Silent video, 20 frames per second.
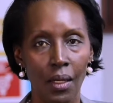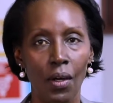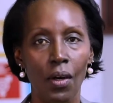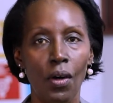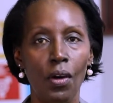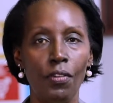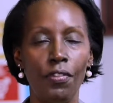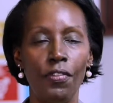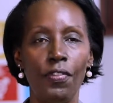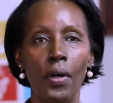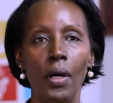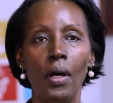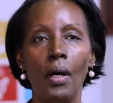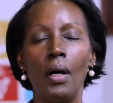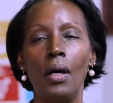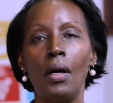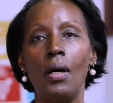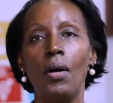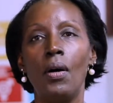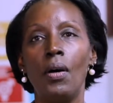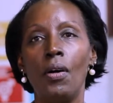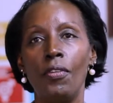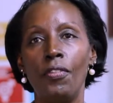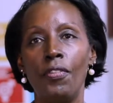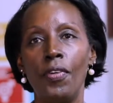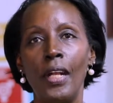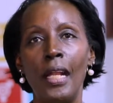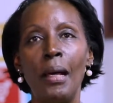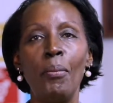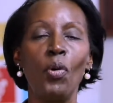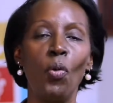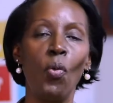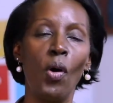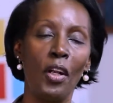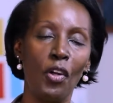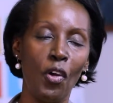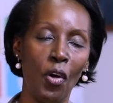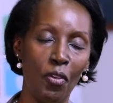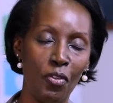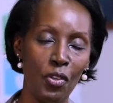of number
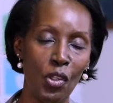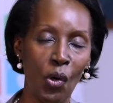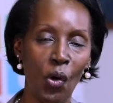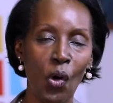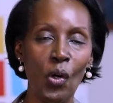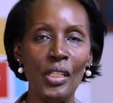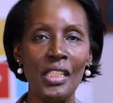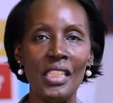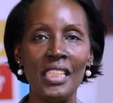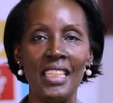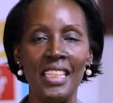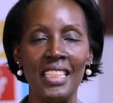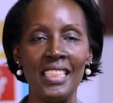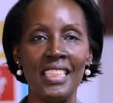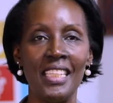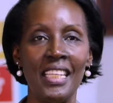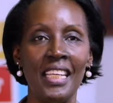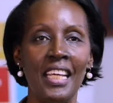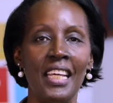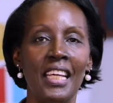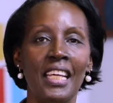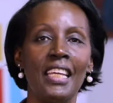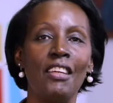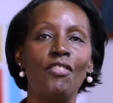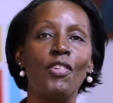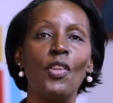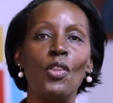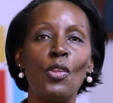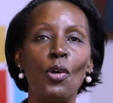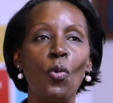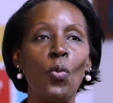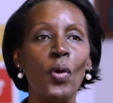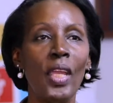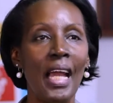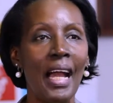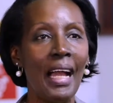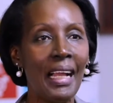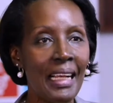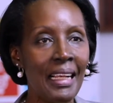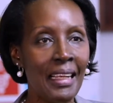one of the continent. Even though
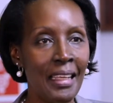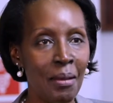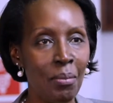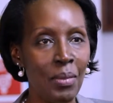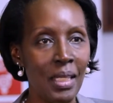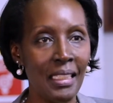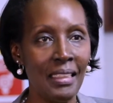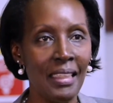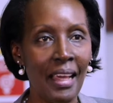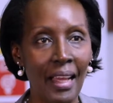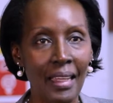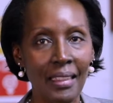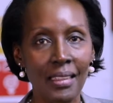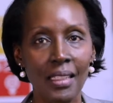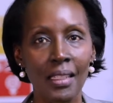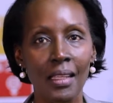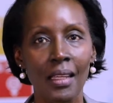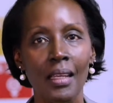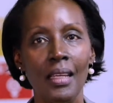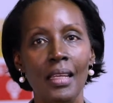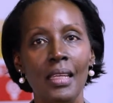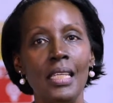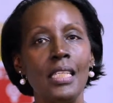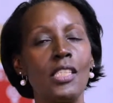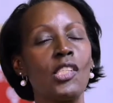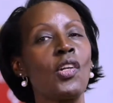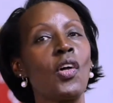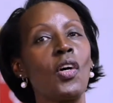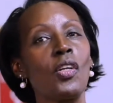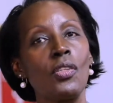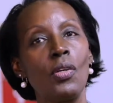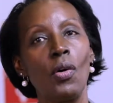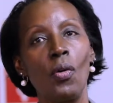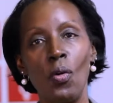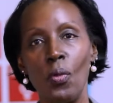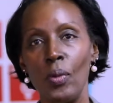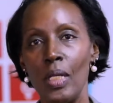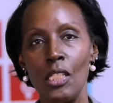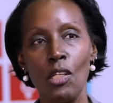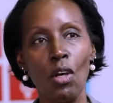we are claiming that, it's not
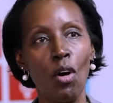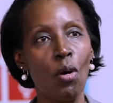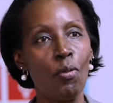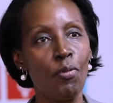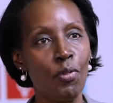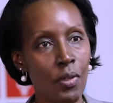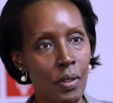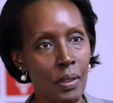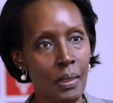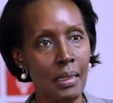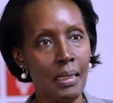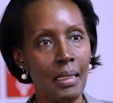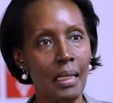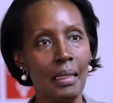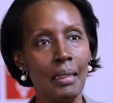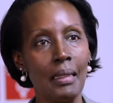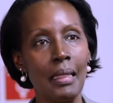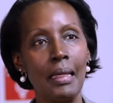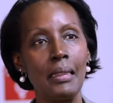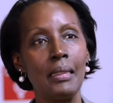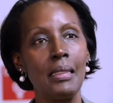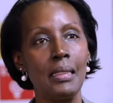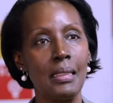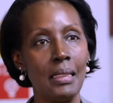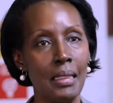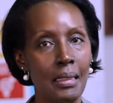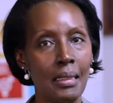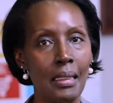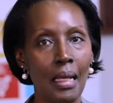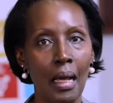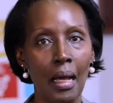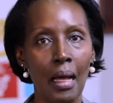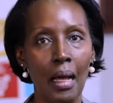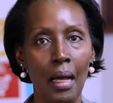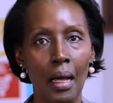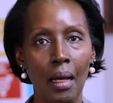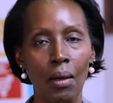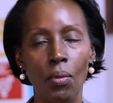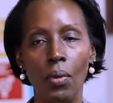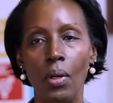always obvious that this is
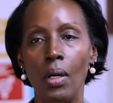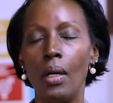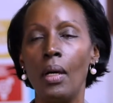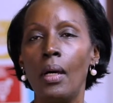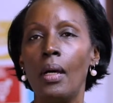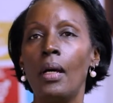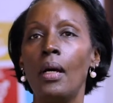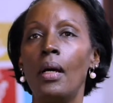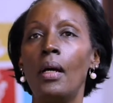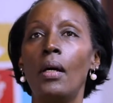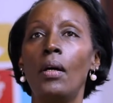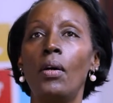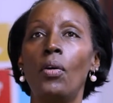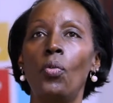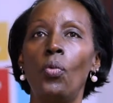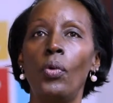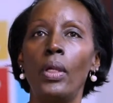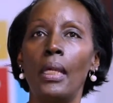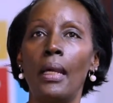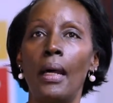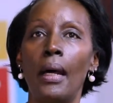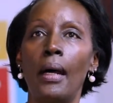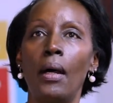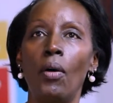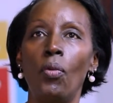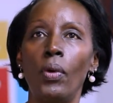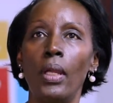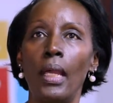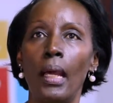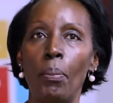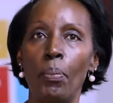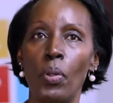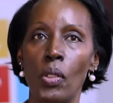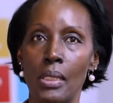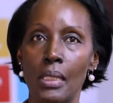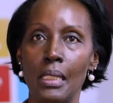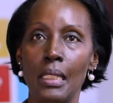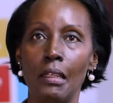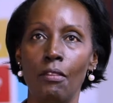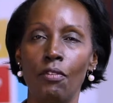how we are
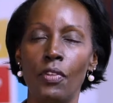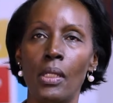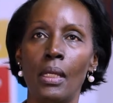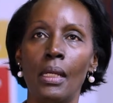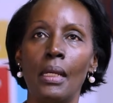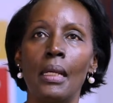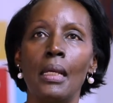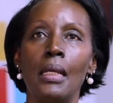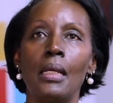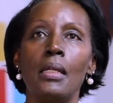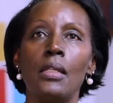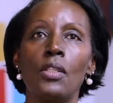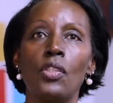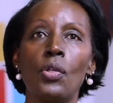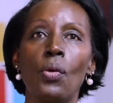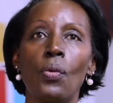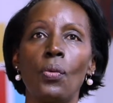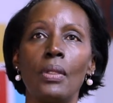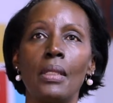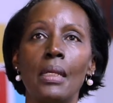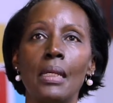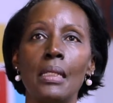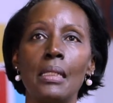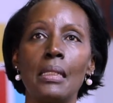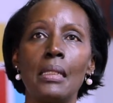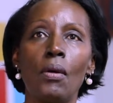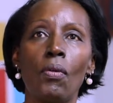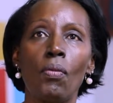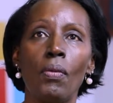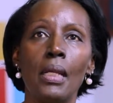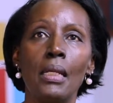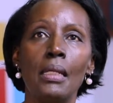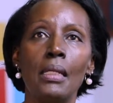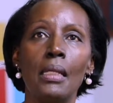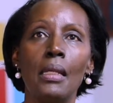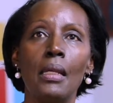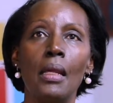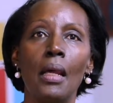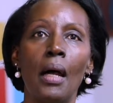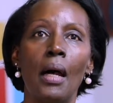perceived. So there is
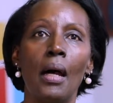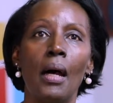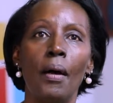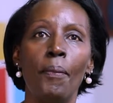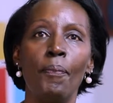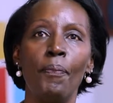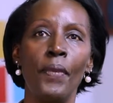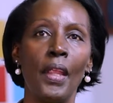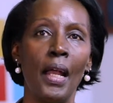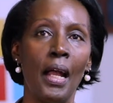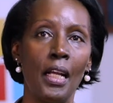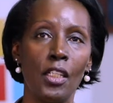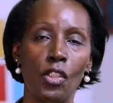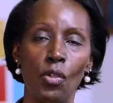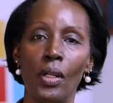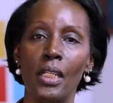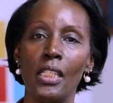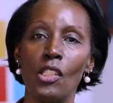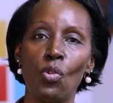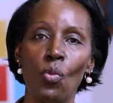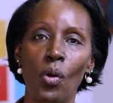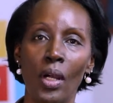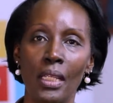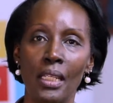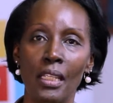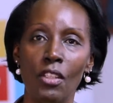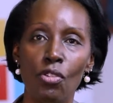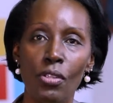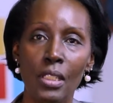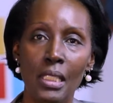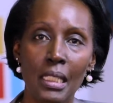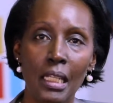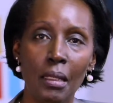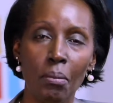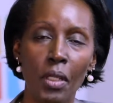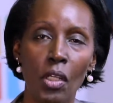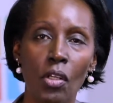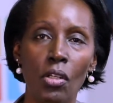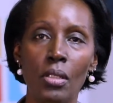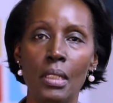already, actually it's quite
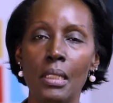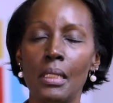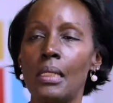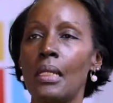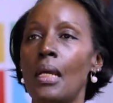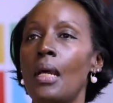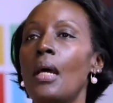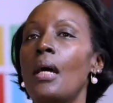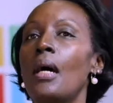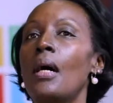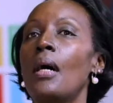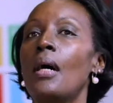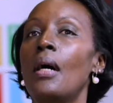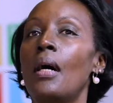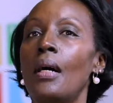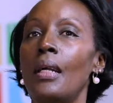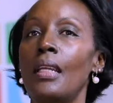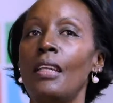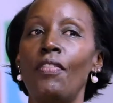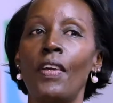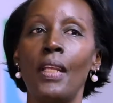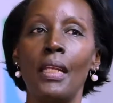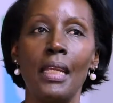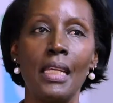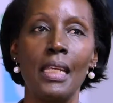interesting because even